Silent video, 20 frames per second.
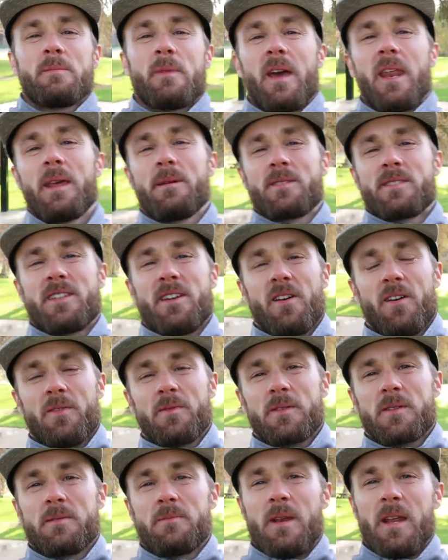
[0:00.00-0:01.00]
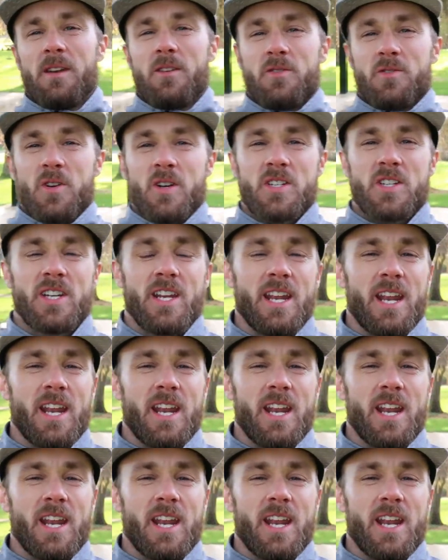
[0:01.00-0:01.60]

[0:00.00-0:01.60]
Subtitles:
My name is Derek from Simnett Nutrition,